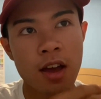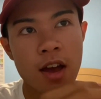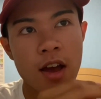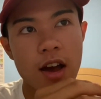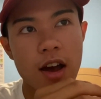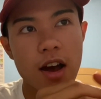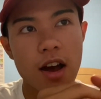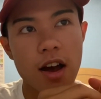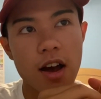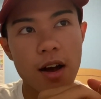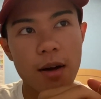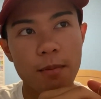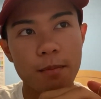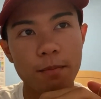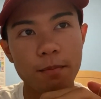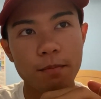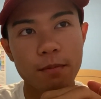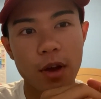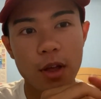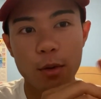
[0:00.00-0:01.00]

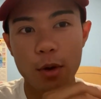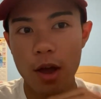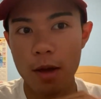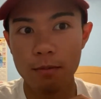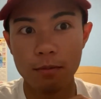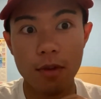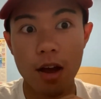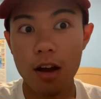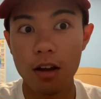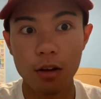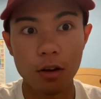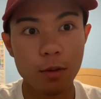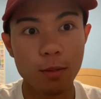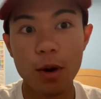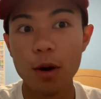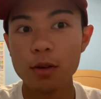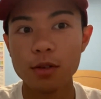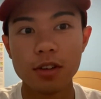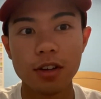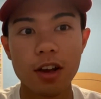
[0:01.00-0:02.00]
By the way, I'm not going to
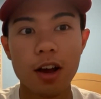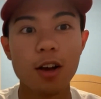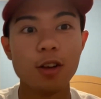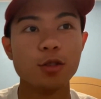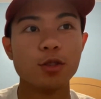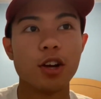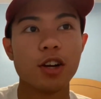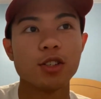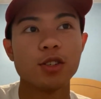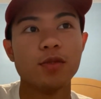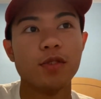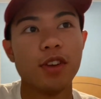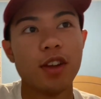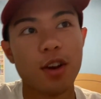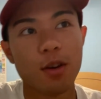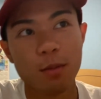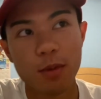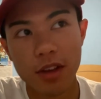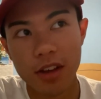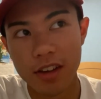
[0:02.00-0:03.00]
post a college reaction
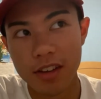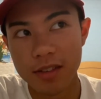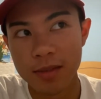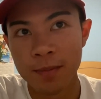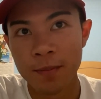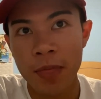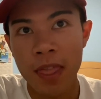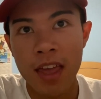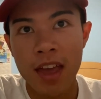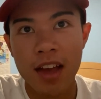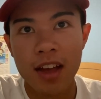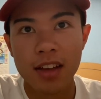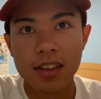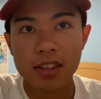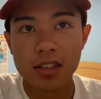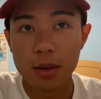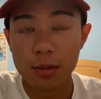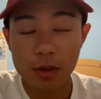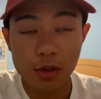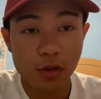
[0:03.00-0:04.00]
video because
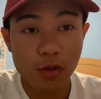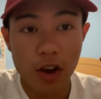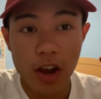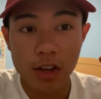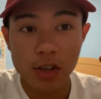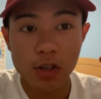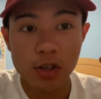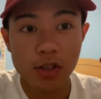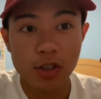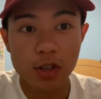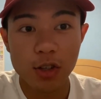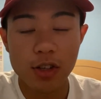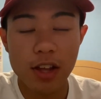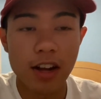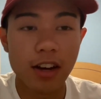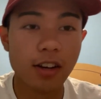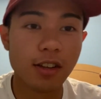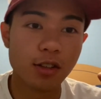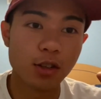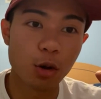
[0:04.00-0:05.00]
some of those reactions just
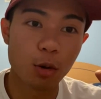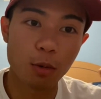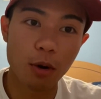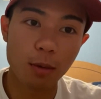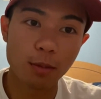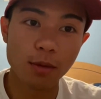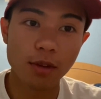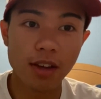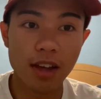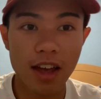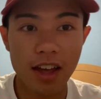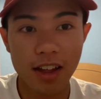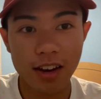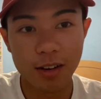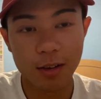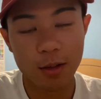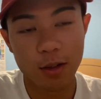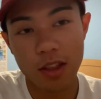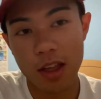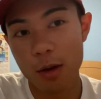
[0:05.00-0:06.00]
ended so abruptly
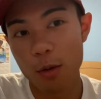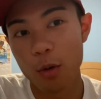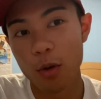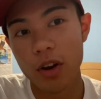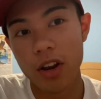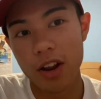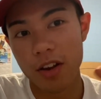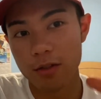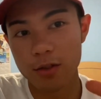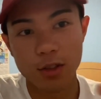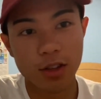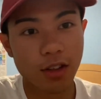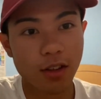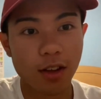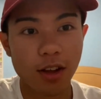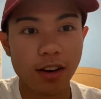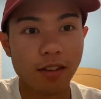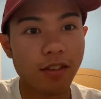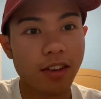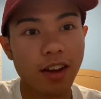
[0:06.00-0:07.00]
and they will never see the
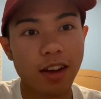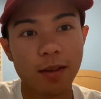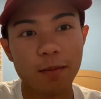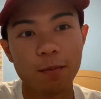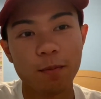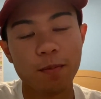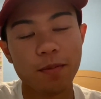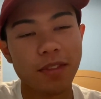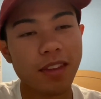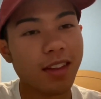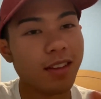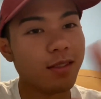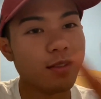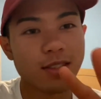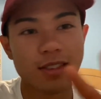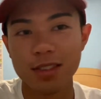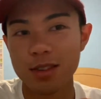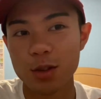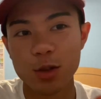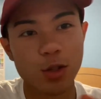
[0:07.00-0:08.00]
light of day.
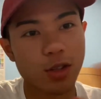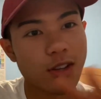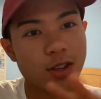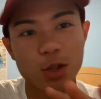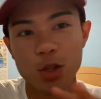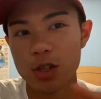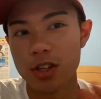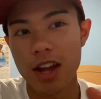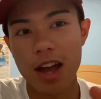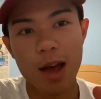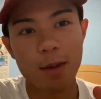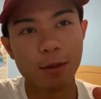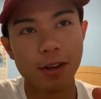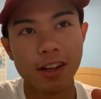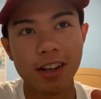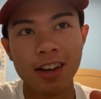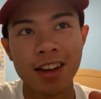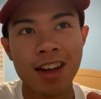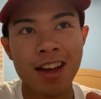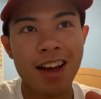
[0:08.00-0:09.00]
It's just not
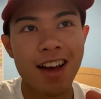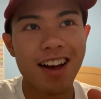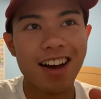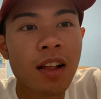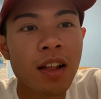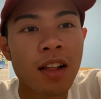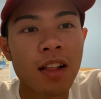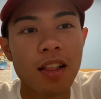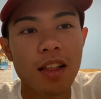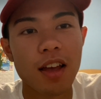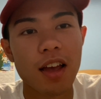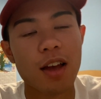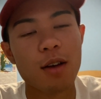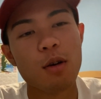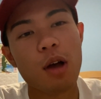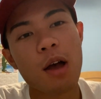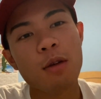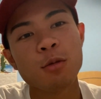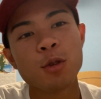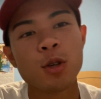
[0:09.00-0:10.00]
happening. Like
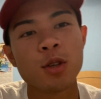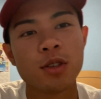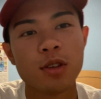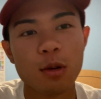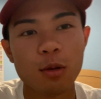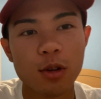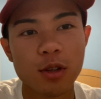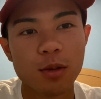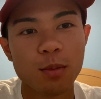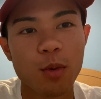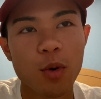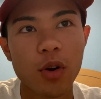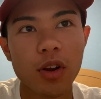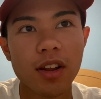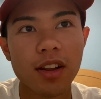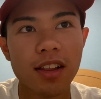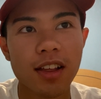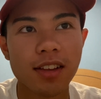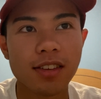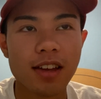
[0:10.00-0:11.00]
I was just so
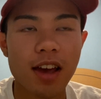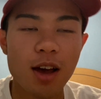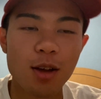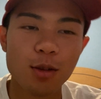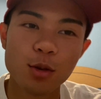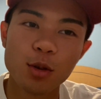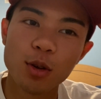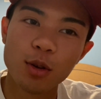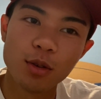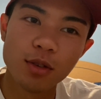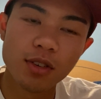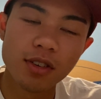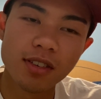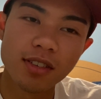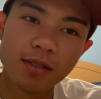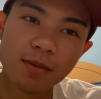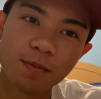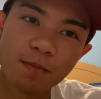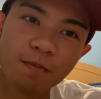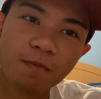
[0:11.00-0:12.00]
disappointed and let down. So it was
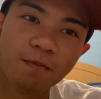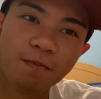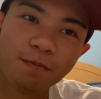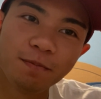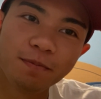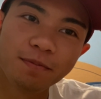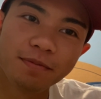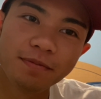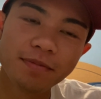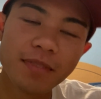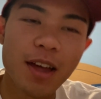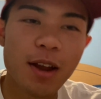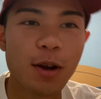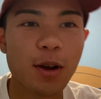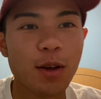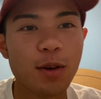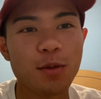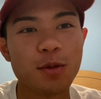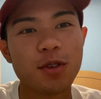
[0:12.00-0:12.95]
just, I don't know.